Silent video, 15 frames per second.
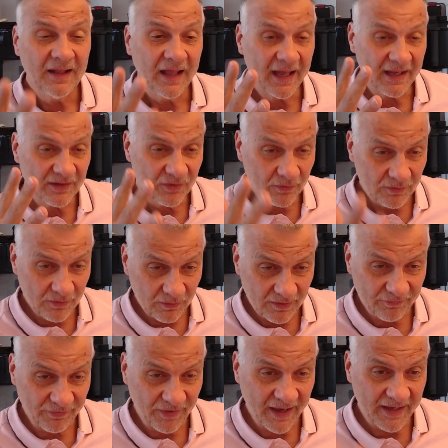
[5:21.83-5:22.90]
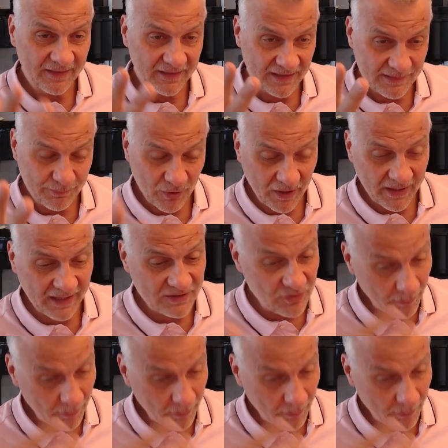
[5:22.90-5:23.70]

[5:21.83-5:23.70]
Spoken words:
and you define these products.